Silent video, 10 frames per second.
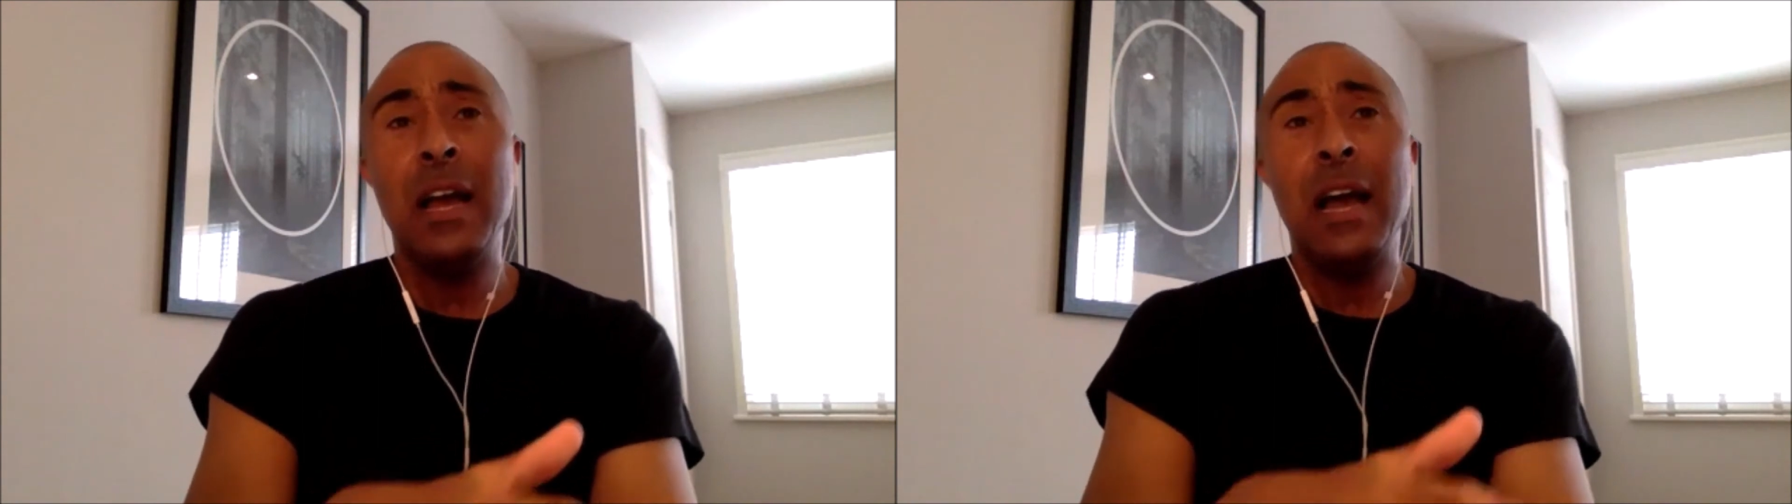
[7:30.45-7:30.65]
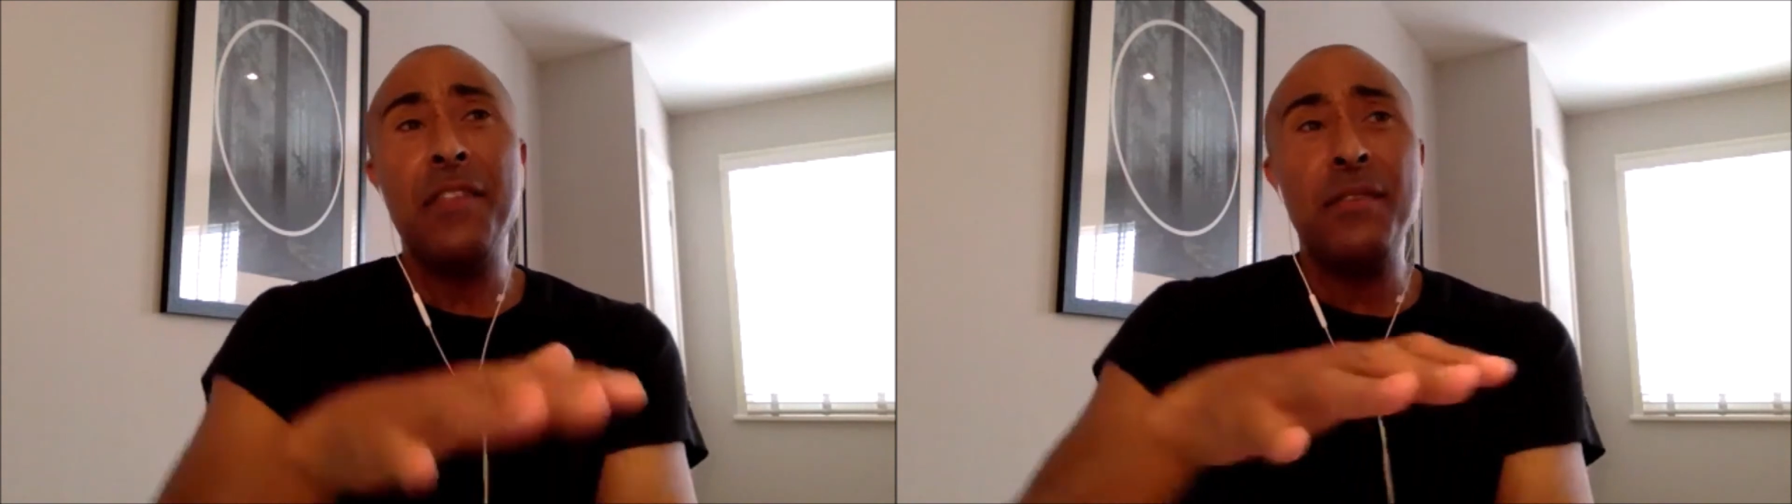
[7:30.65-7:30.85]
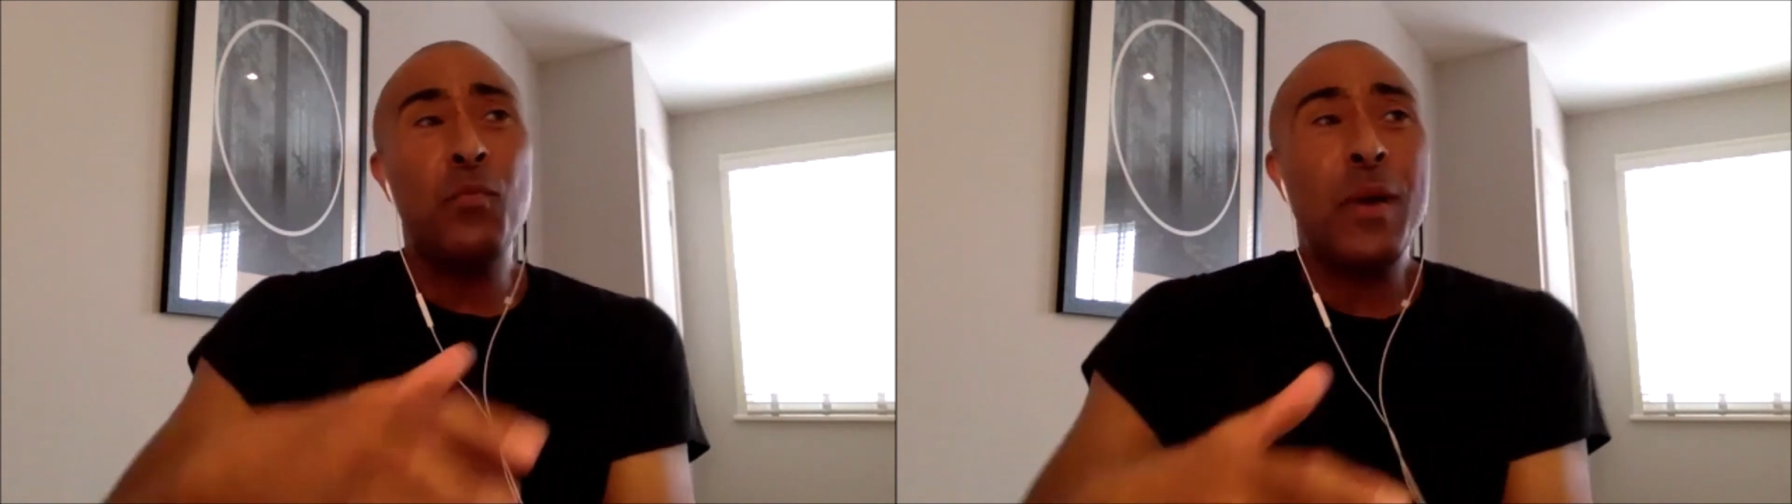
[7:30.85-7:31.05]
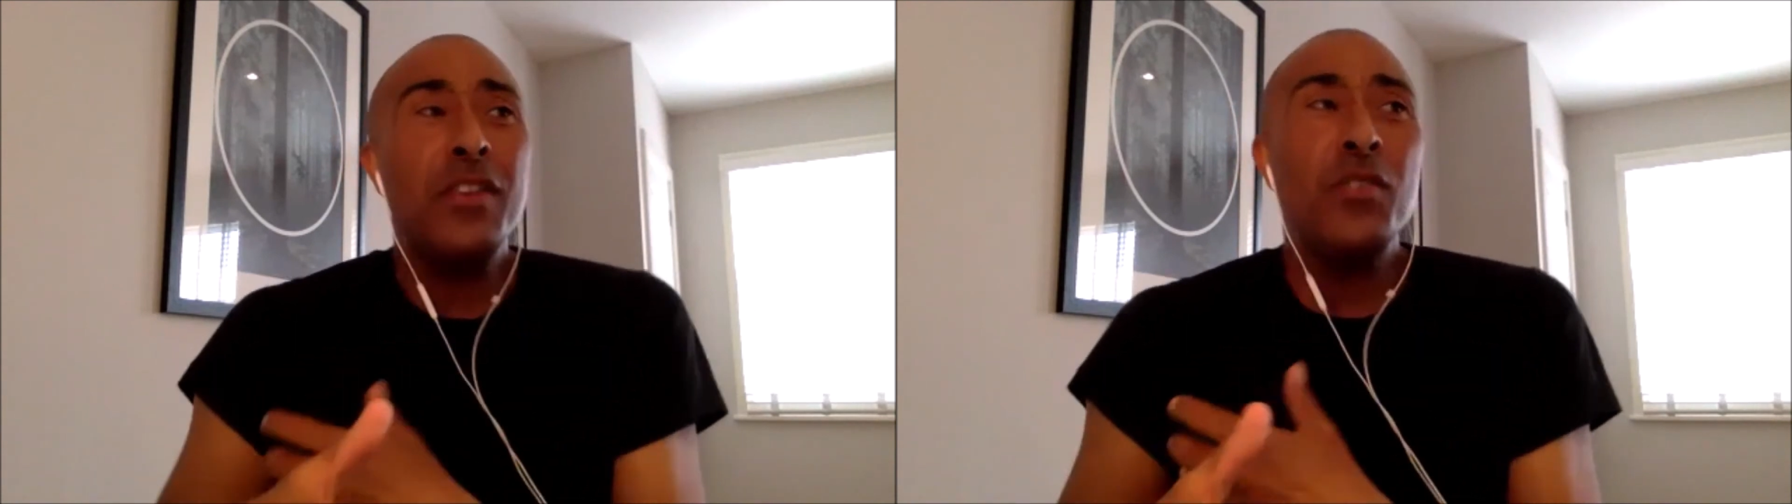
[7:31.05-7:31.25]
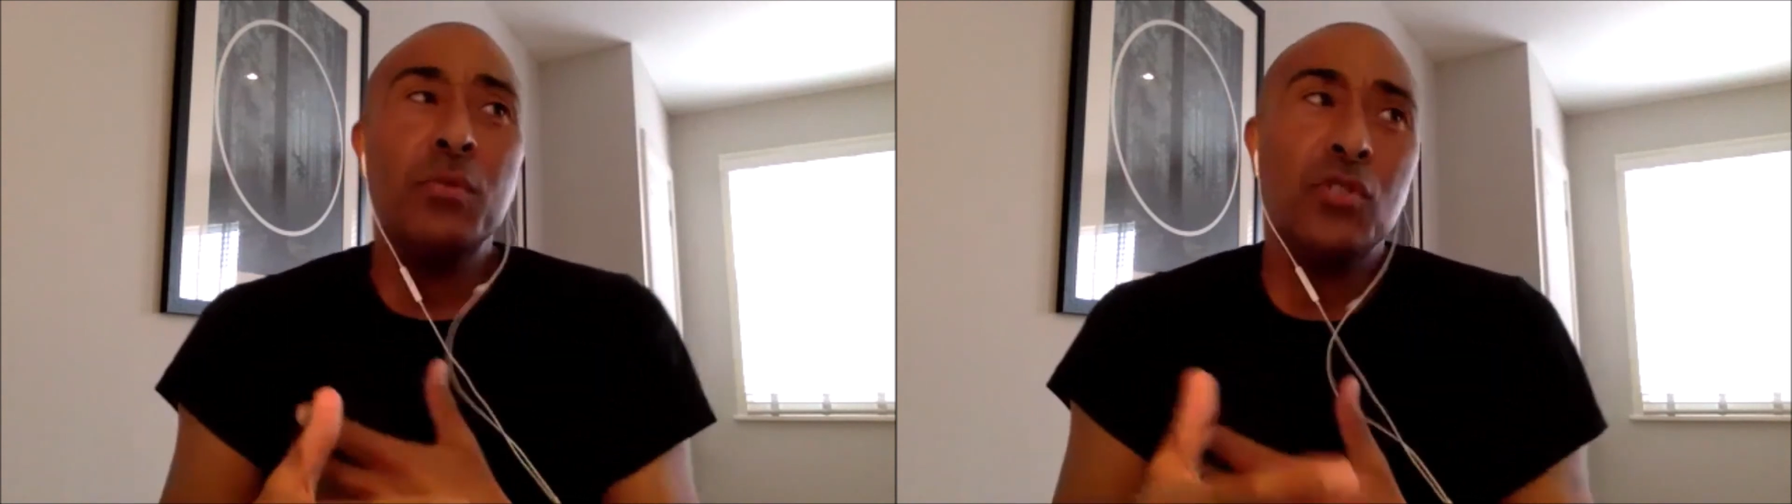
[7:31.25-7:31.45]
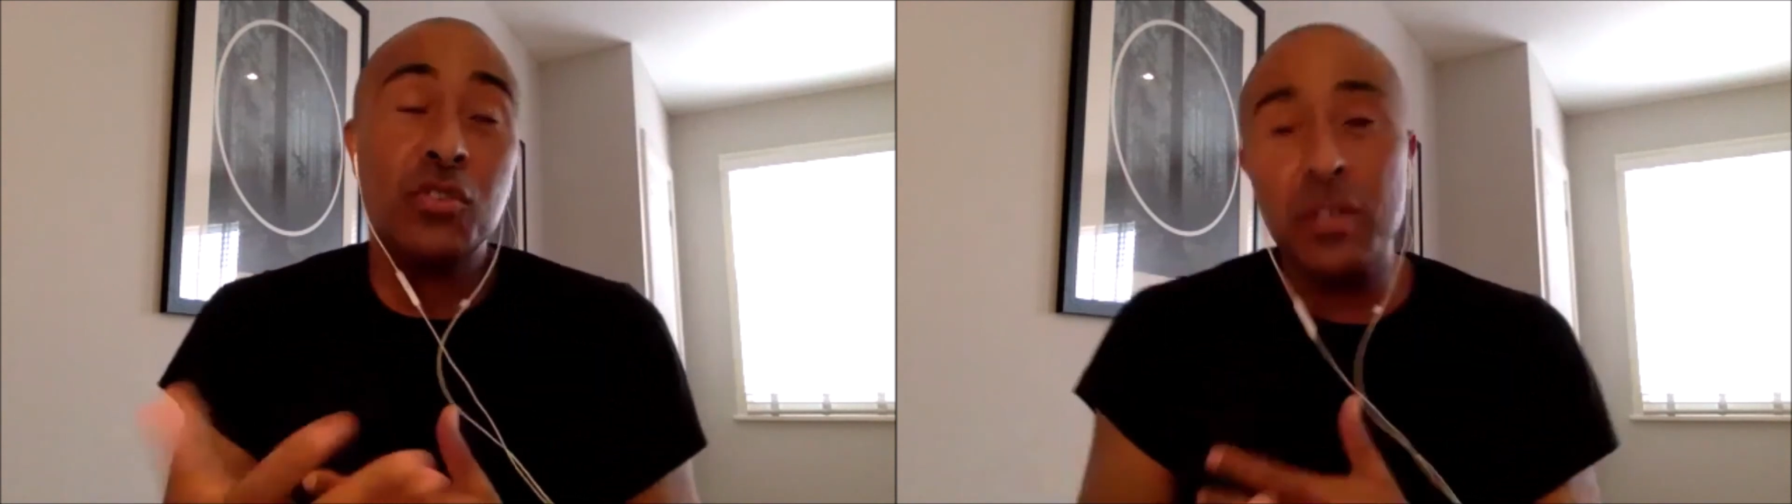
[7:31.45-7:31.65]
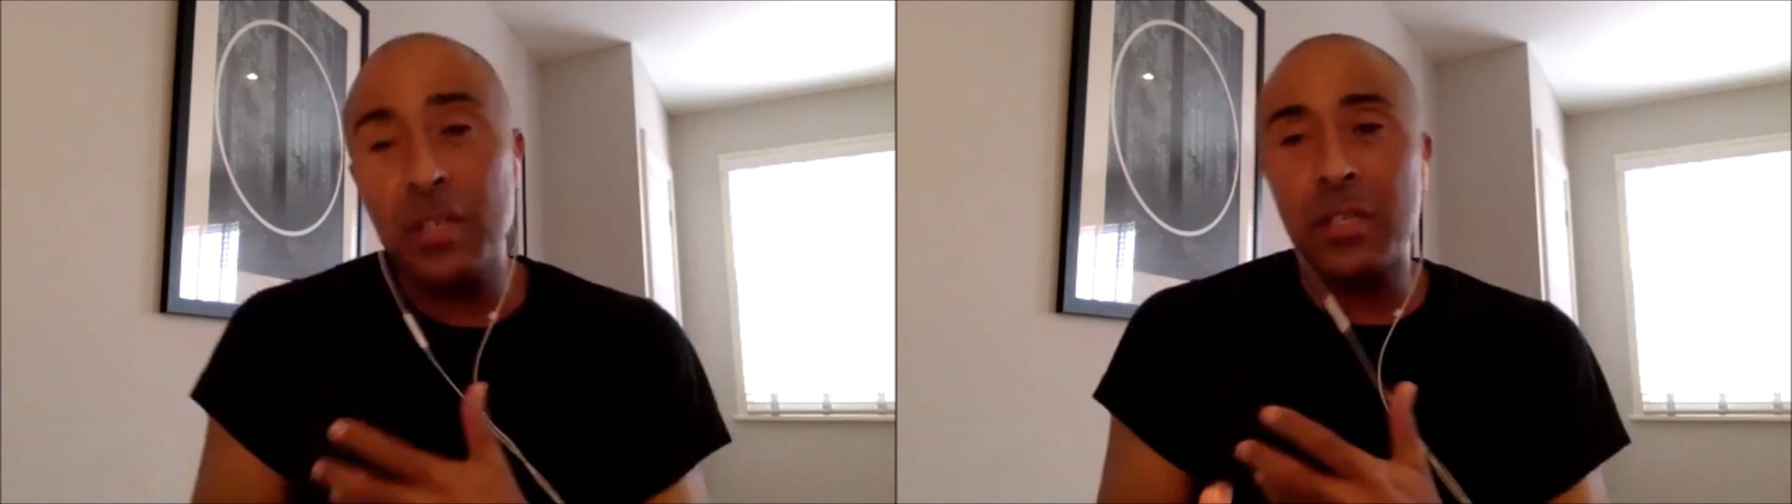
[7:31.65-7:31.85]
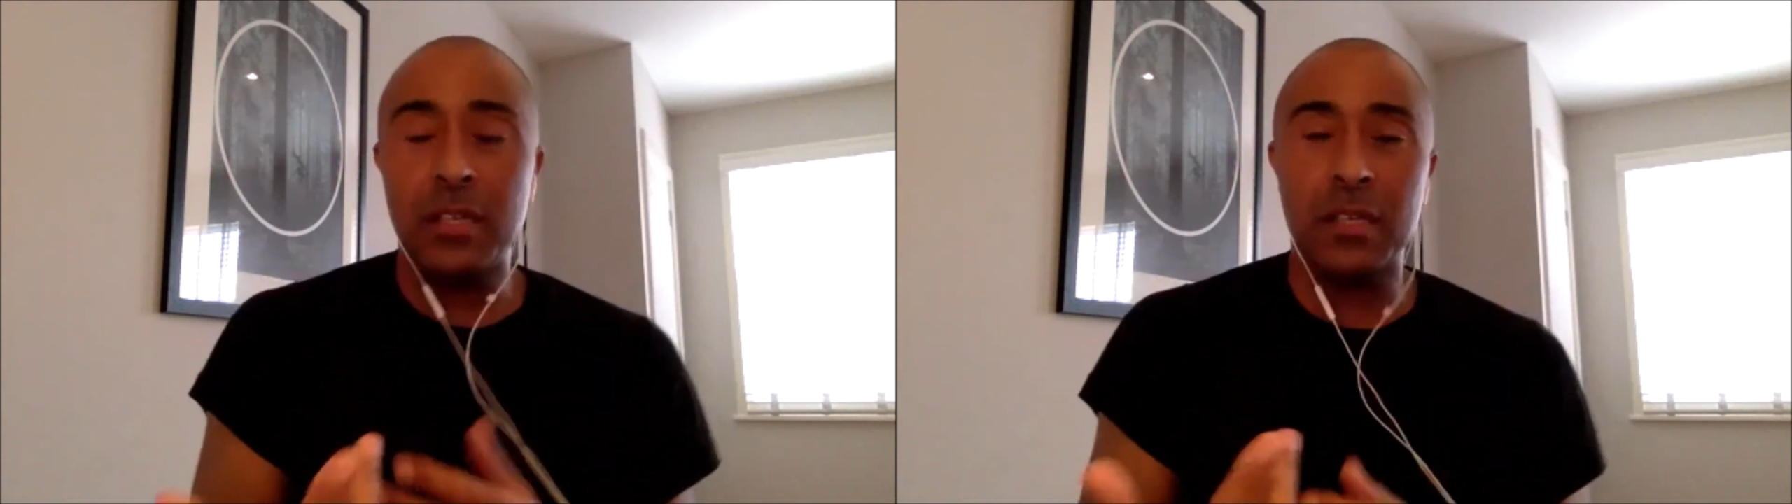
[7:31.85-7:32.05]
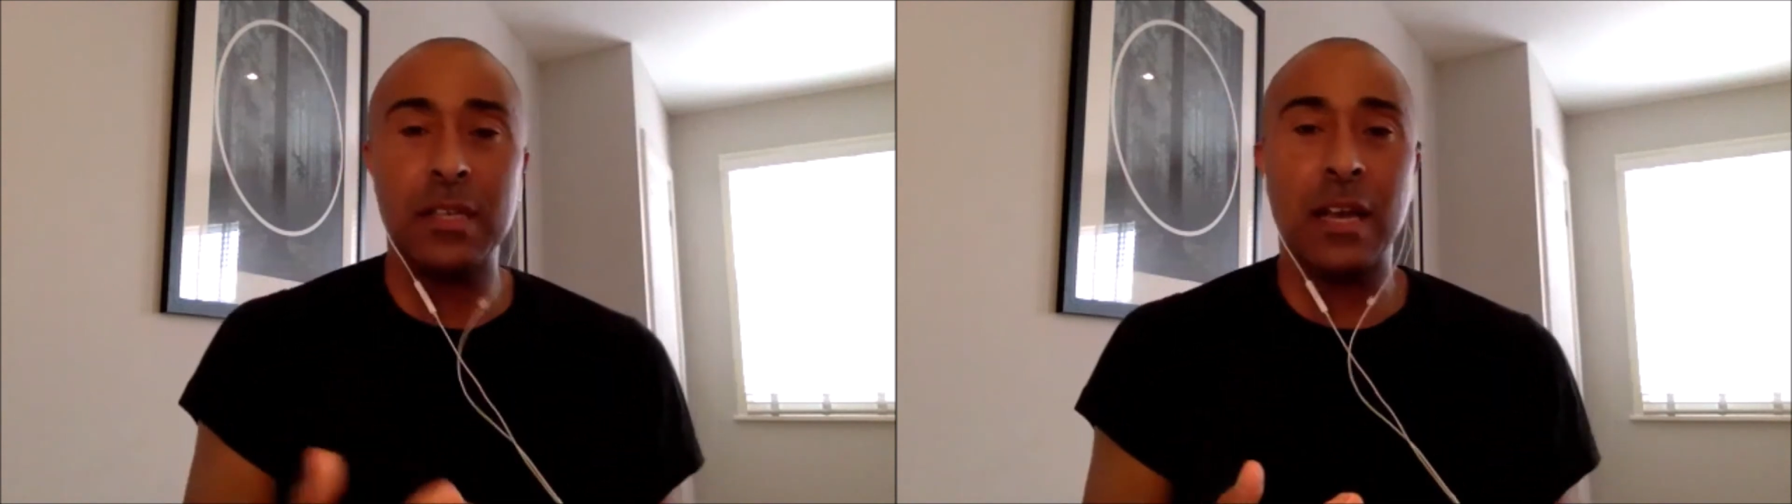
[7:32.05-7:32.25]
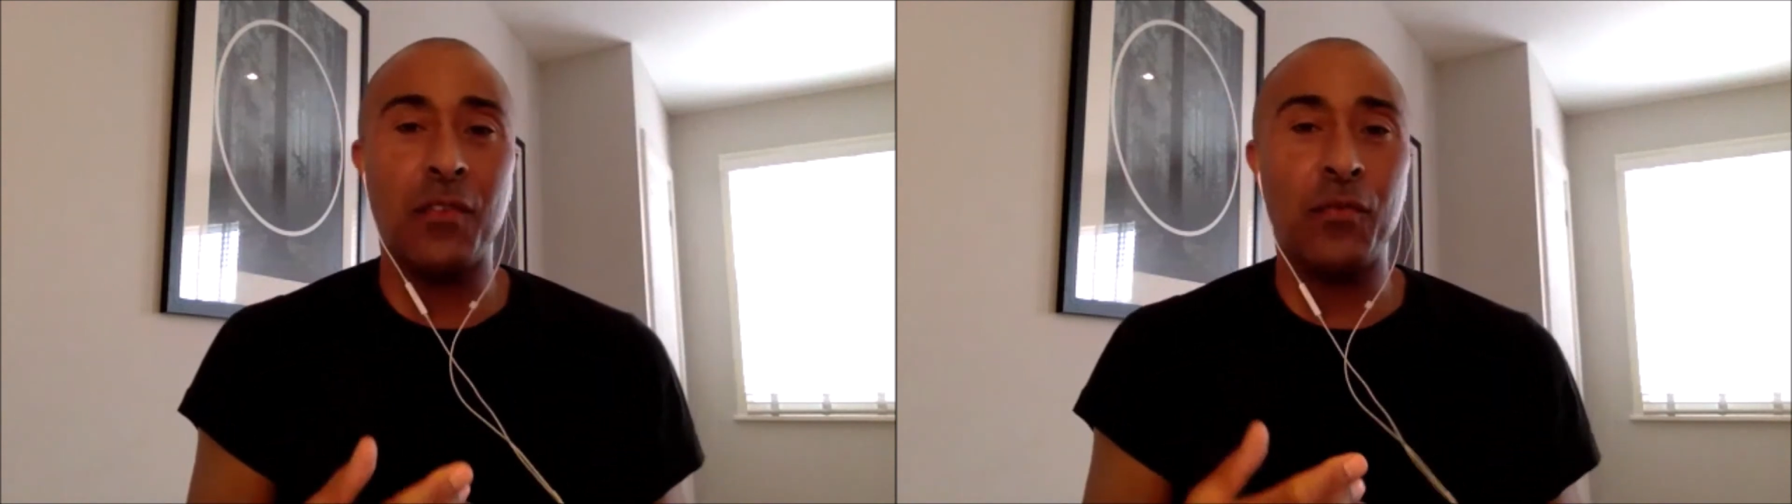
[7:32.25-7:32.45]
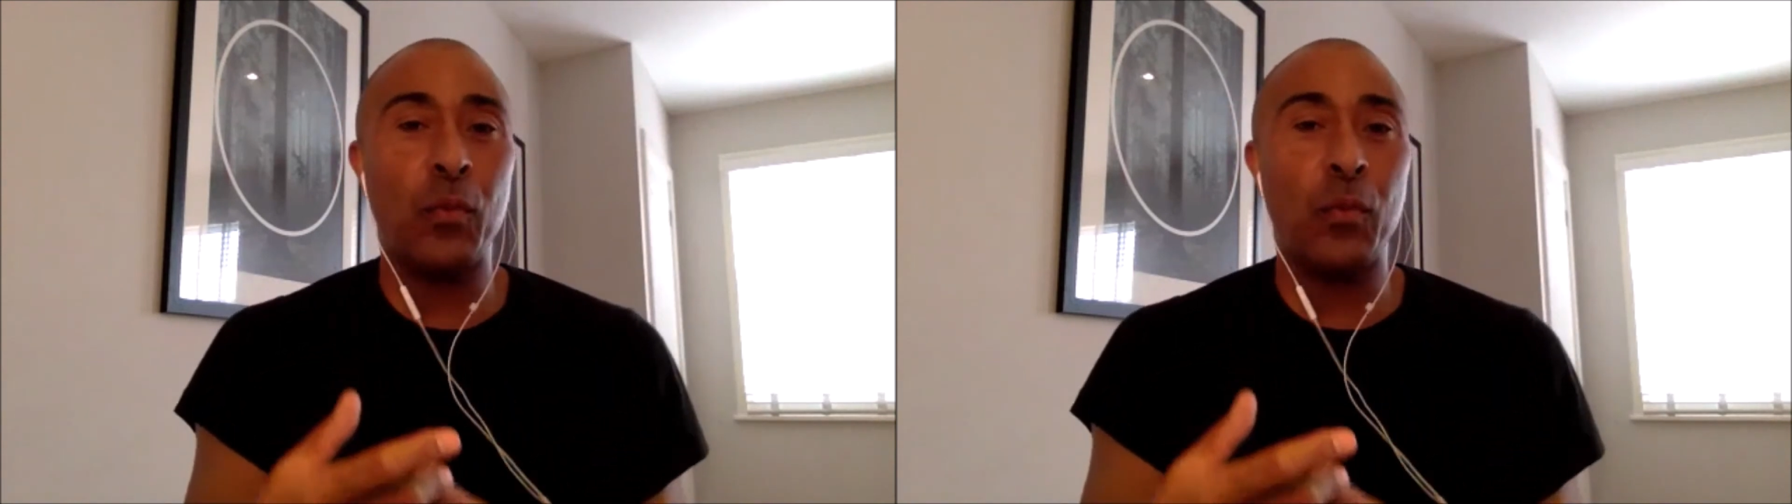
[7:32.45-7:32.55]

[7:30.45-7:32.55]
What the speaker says: And then when you were treating yourself,